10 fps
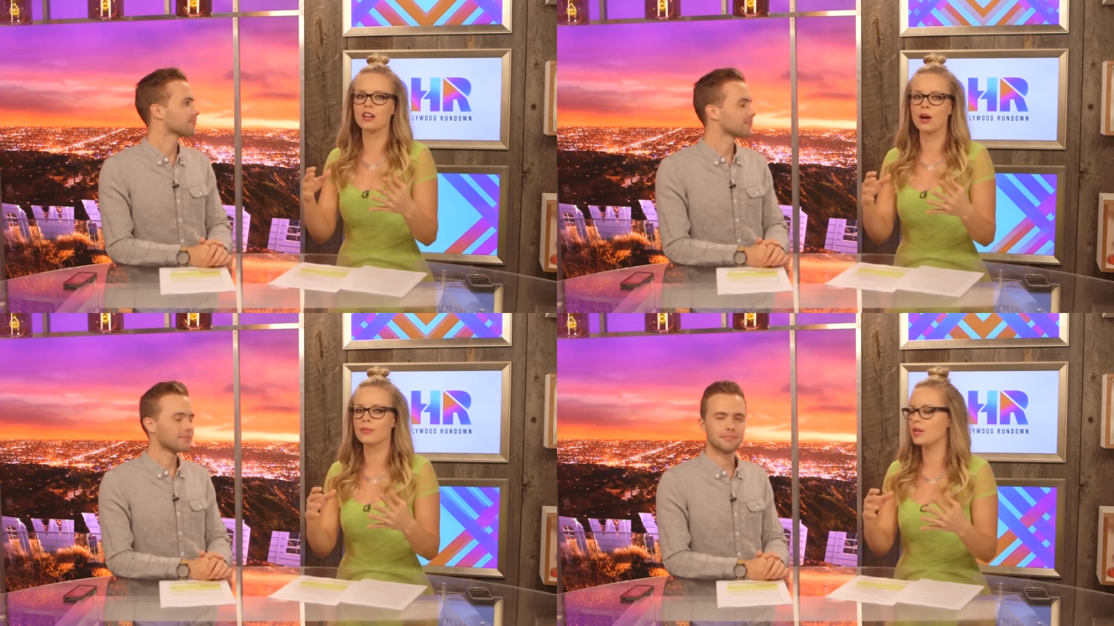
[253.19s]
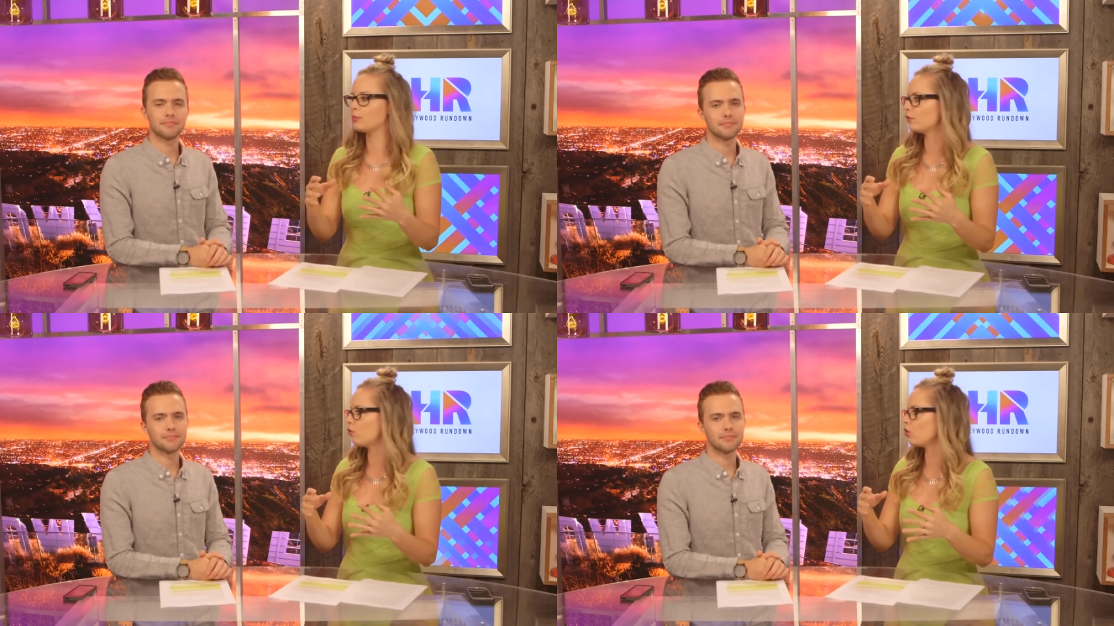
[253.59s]
Speaker 1: come and they
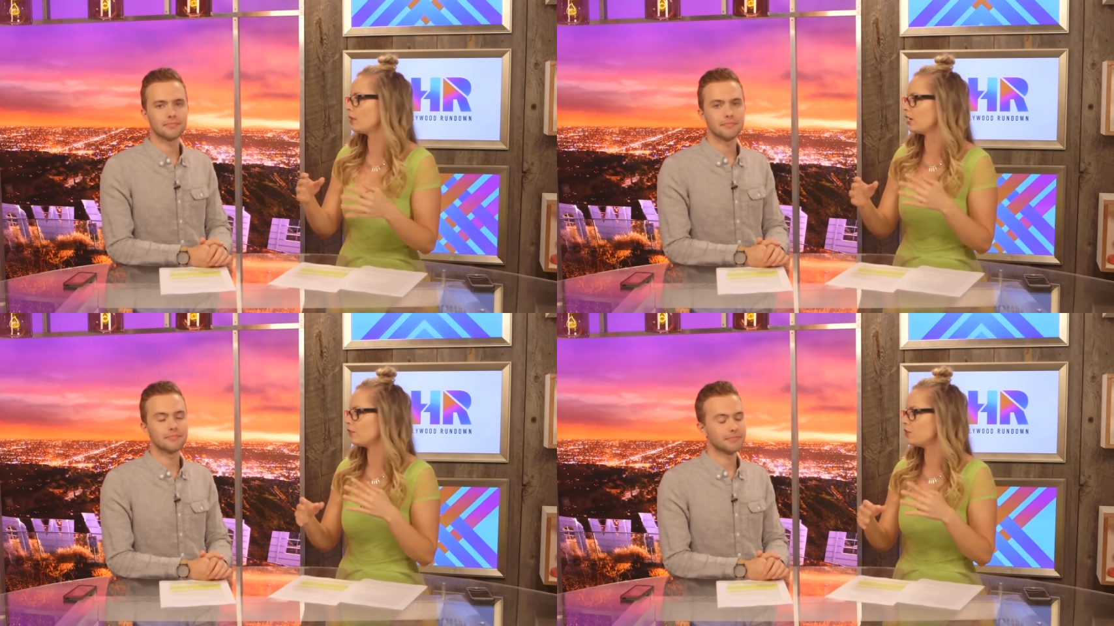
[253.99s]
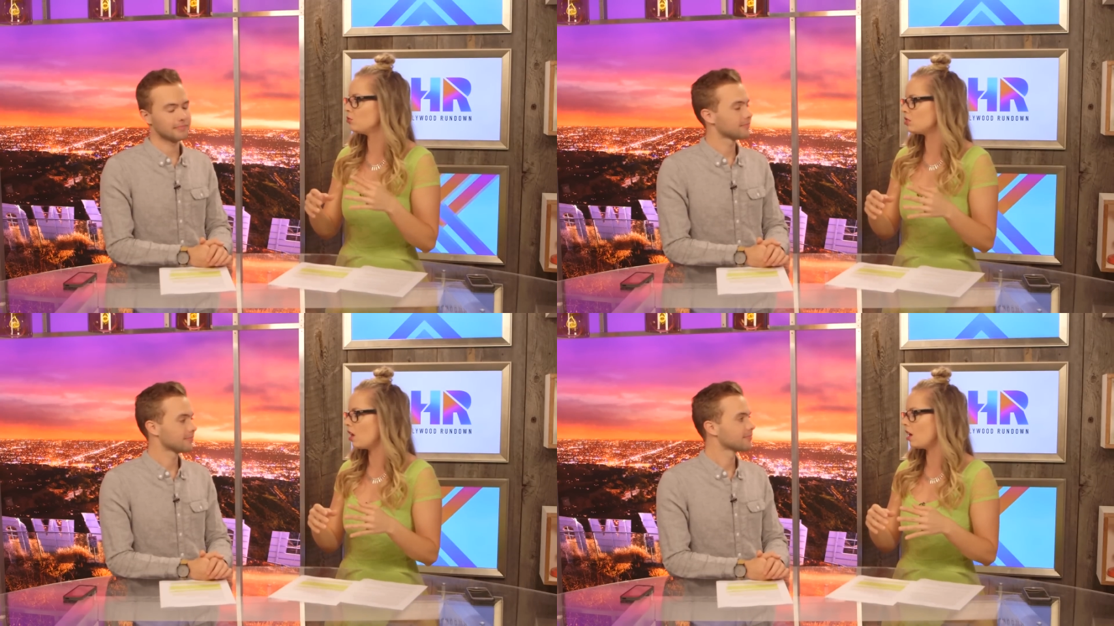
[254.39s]
perform like a few
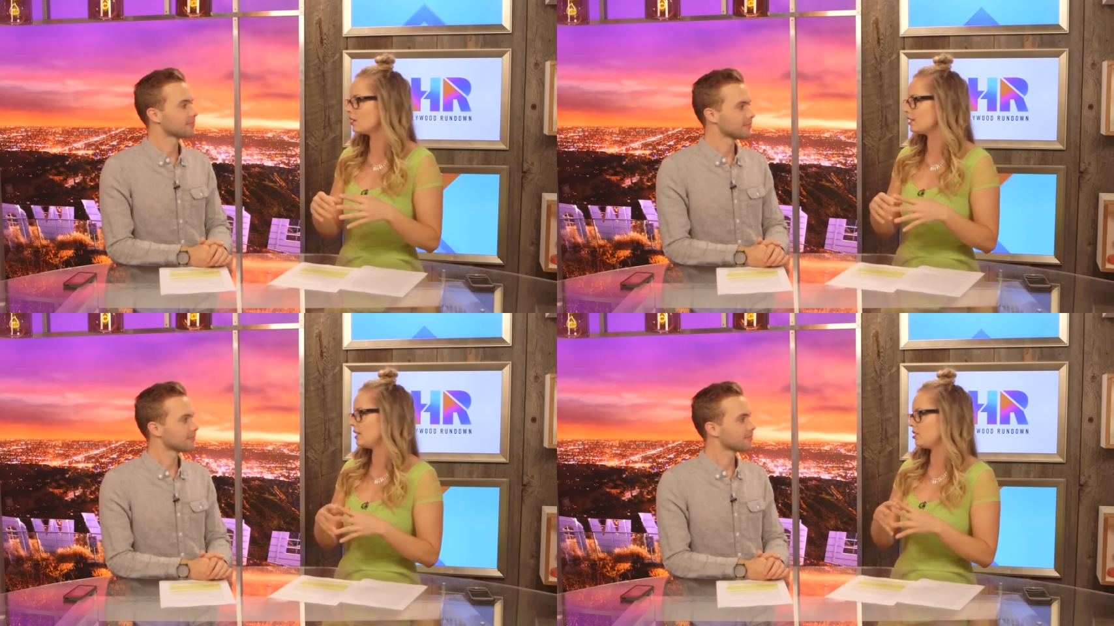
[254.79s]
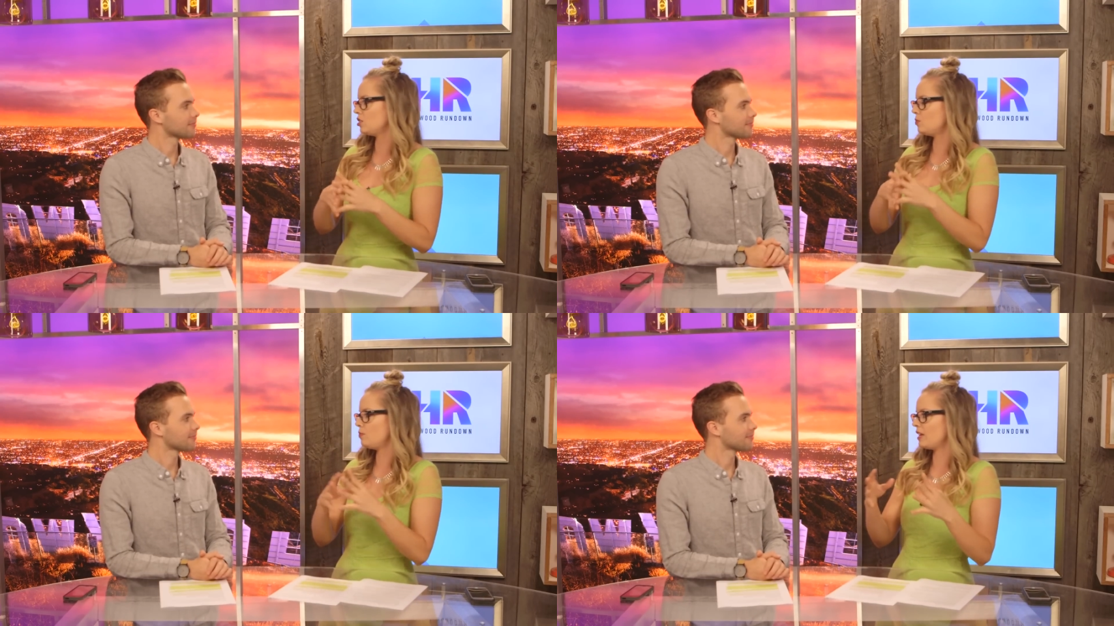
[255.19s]
songs and is
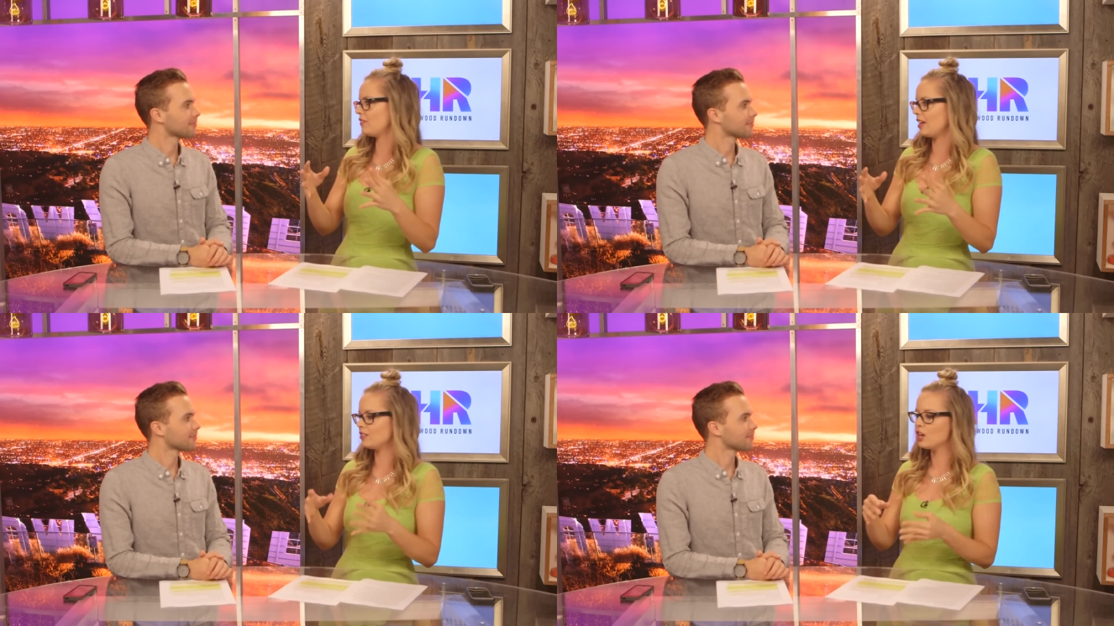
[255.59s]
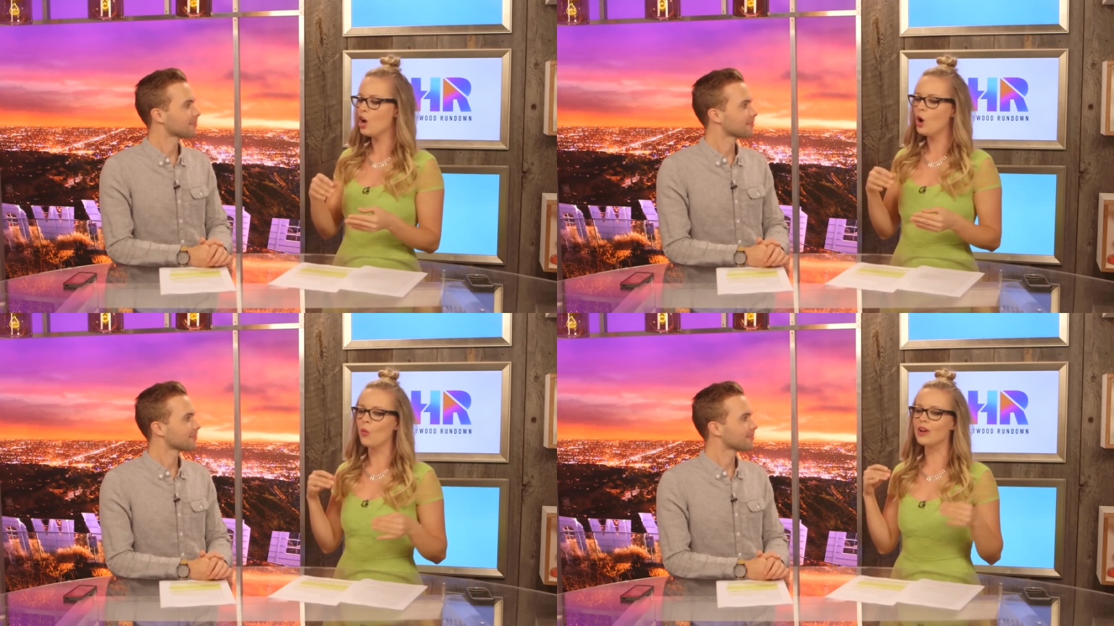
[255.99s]
a big event.
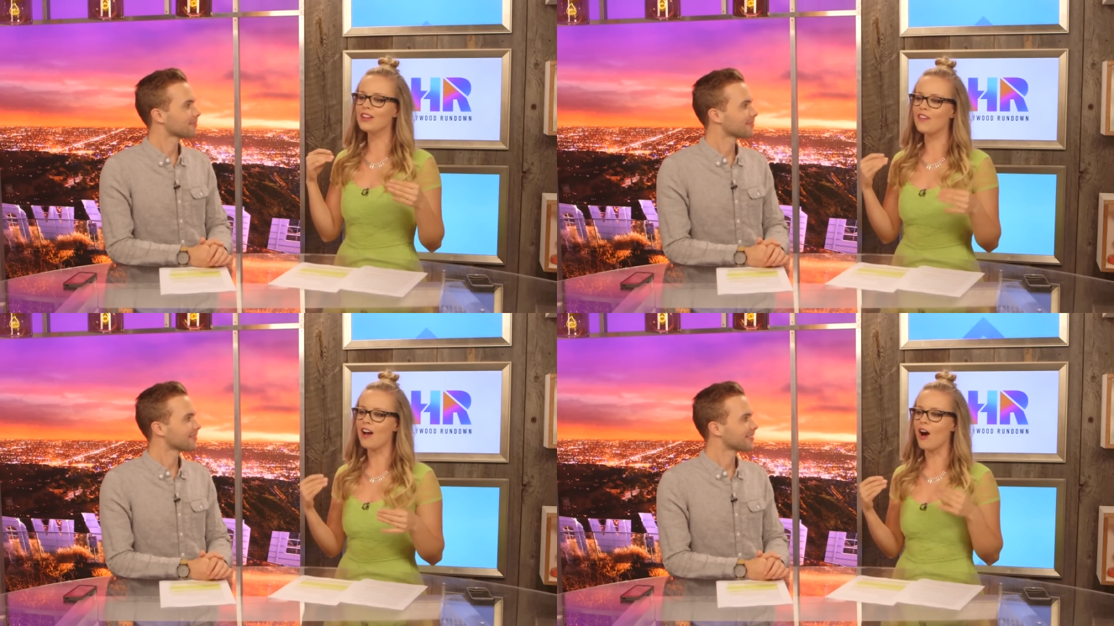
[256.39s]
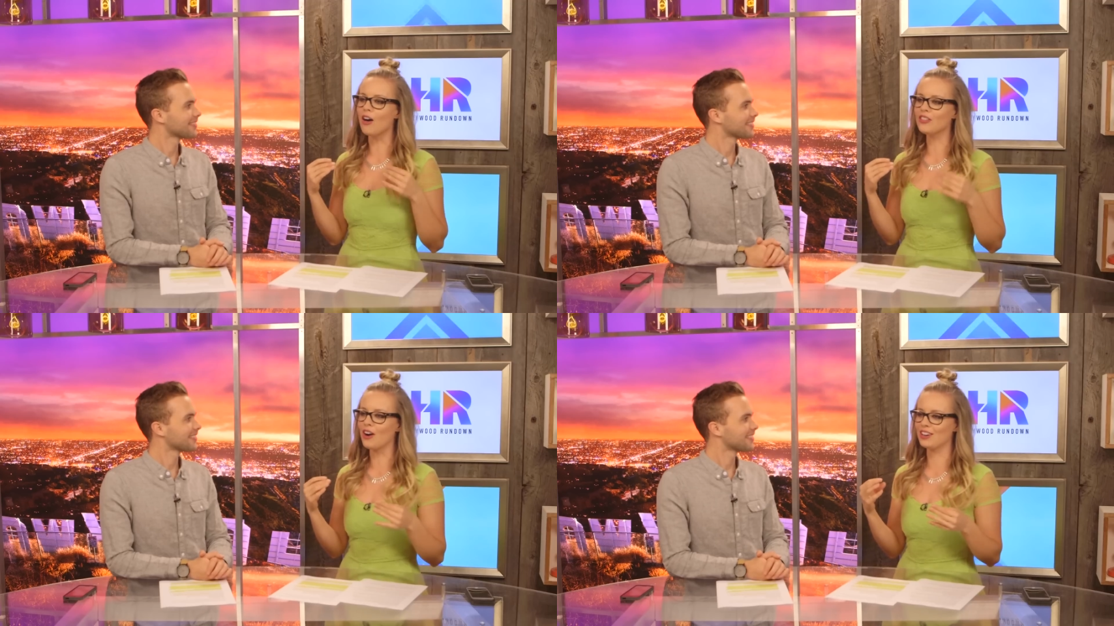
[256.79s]
What if all
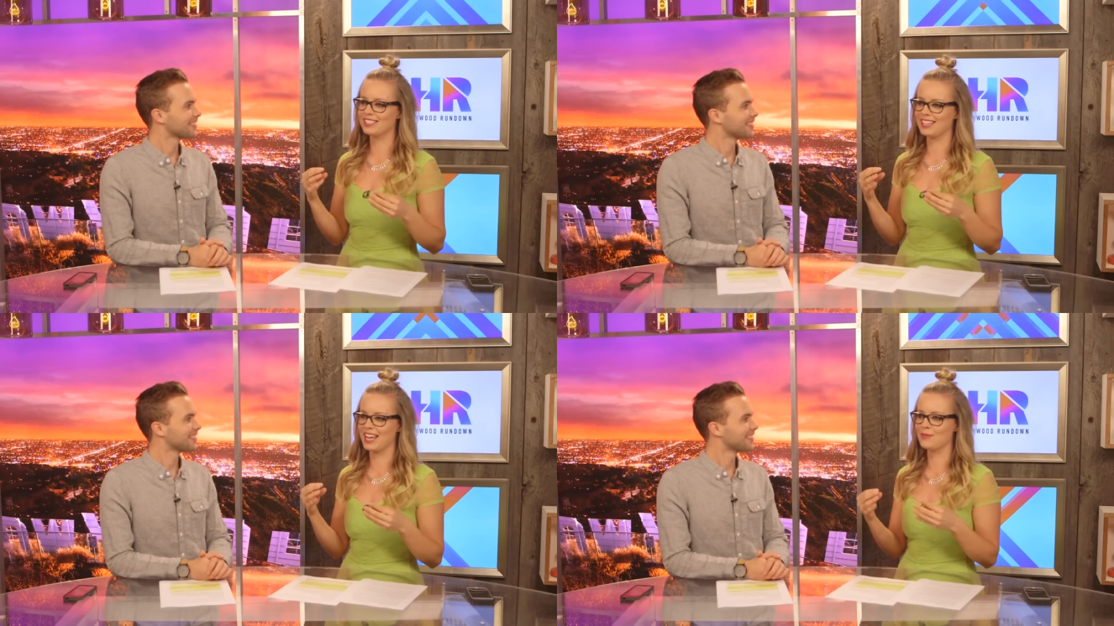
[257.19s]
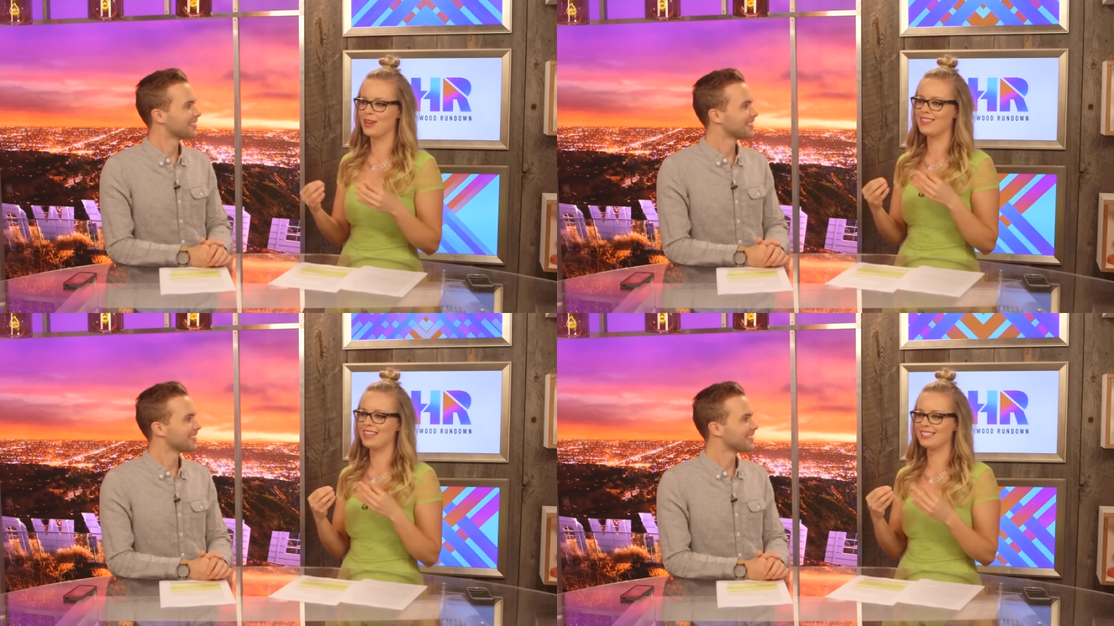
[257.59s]
the artists came and they